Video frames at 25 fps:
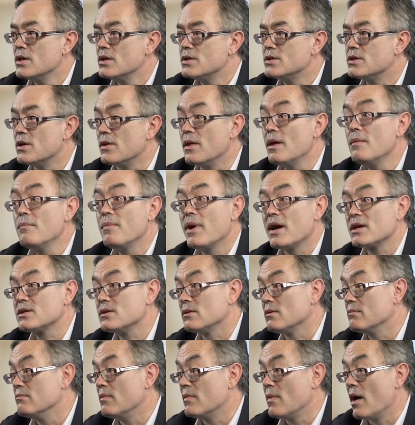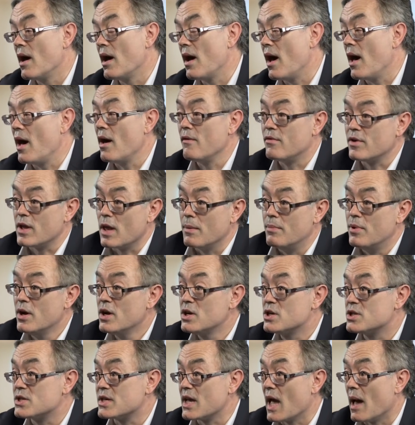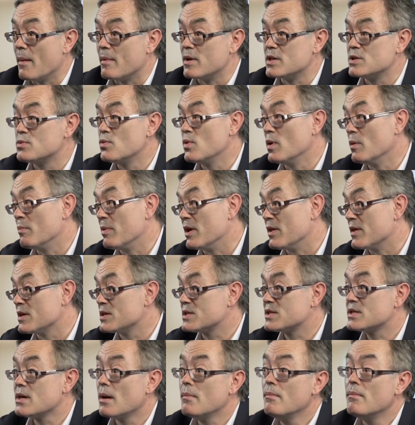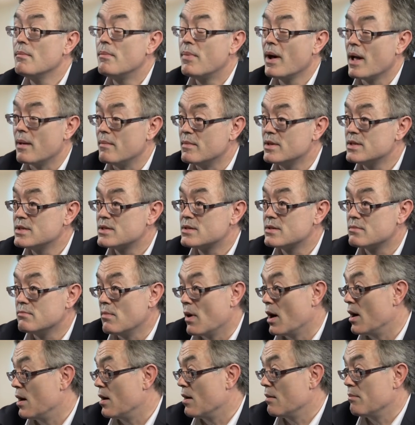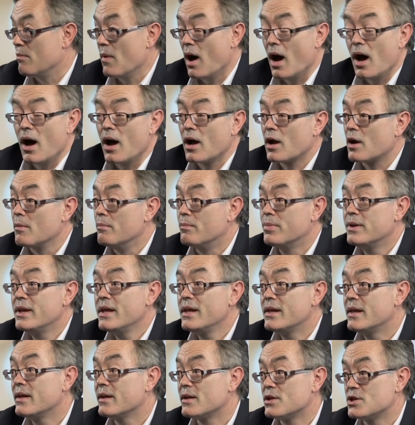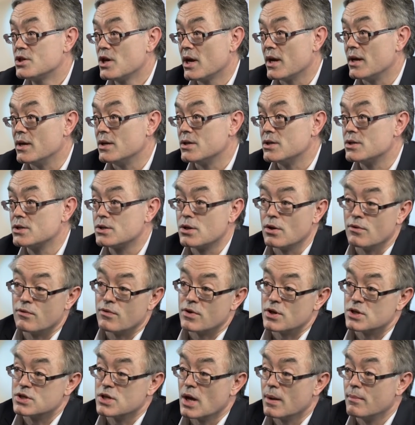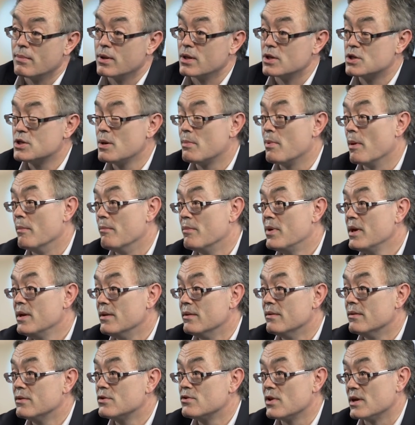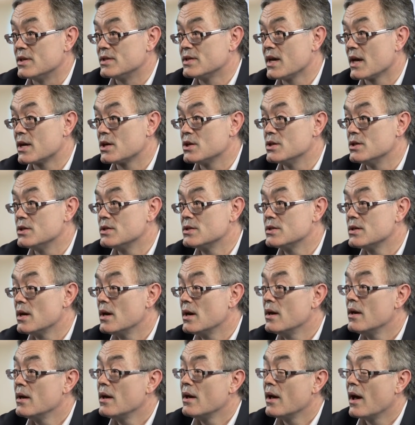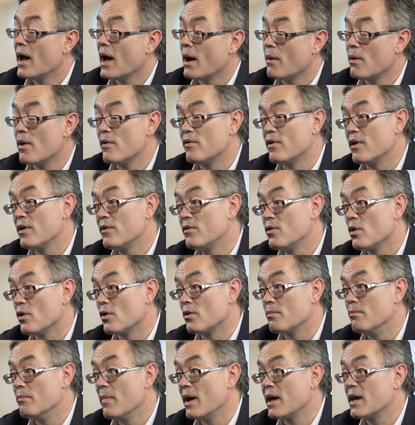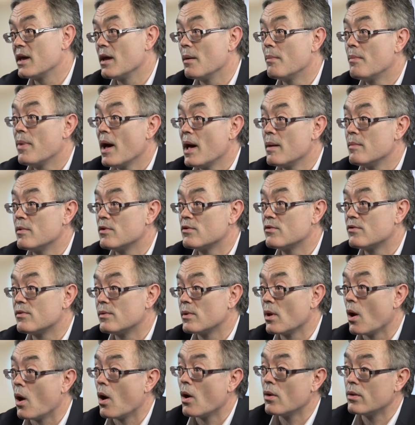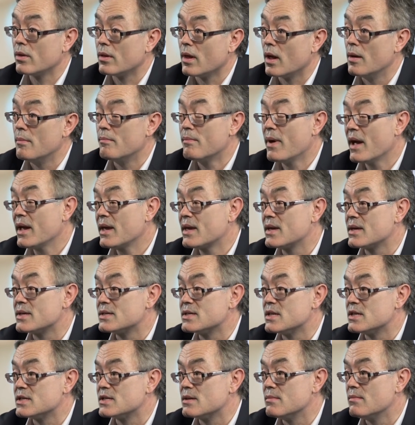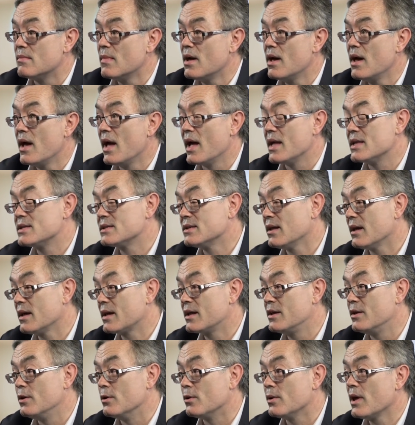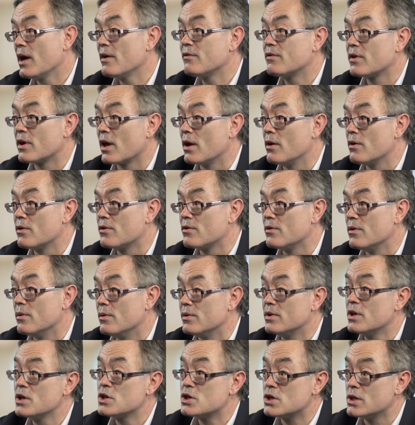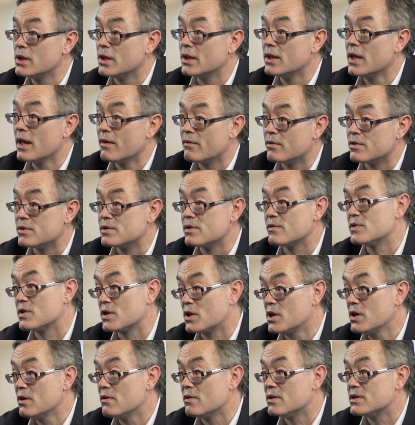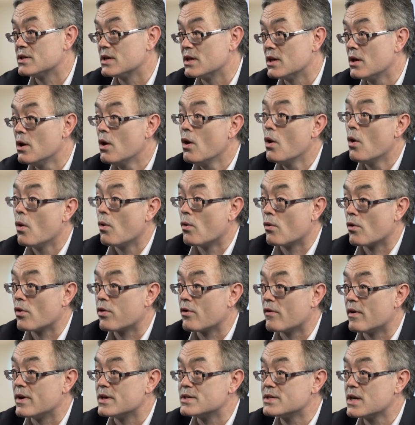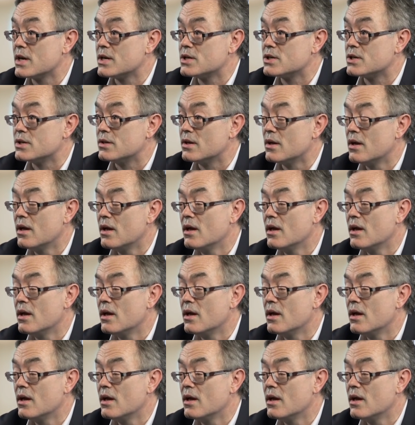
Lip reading: So the impact on everyday purchasing habits will be that some payments are completely unchanged. So for example, chip and PIN transactions. However, if you're making a payment through an online banking system, it's likely you'll have to go through additional levels of security or authorization